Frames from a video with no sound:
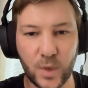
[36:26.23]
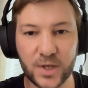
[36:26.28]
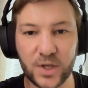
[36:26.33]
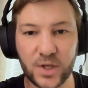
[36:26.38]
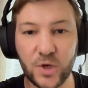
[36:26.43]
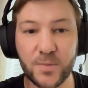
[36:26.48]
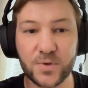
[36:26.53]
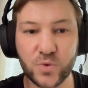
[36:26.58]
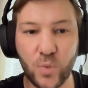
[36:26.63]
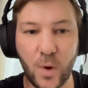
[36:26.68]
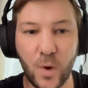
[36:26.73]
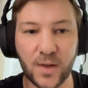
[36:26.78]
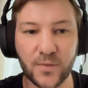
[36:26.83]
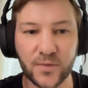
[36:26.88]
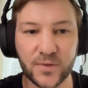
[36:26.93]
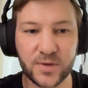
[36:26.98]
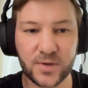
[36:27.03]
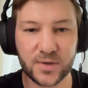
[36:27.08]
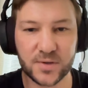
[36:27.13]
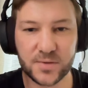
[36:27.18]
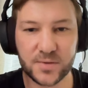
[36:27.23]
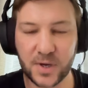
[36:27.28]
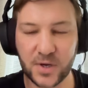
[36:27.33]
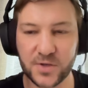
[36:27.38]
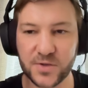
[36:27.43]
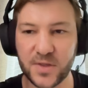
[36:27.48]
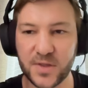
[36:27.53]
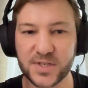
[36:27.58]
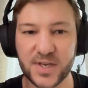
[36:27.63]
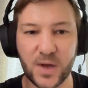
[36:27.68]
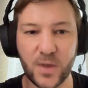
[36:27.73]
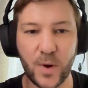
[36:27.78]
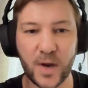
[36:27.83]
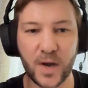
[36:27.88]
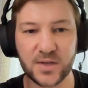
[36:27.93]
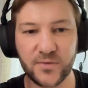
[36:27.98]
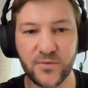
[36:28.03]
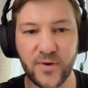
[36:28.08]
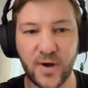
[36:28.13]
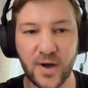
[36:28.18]
humans want, because there's no way
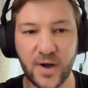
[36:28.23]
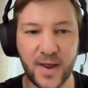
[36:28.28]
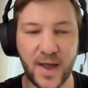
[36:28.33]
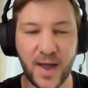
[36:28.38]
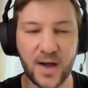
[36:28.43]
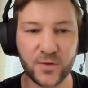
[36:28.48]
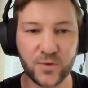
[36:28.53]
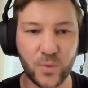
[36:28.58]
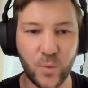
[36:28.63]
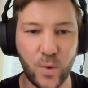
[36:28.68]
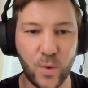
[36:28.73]
to find out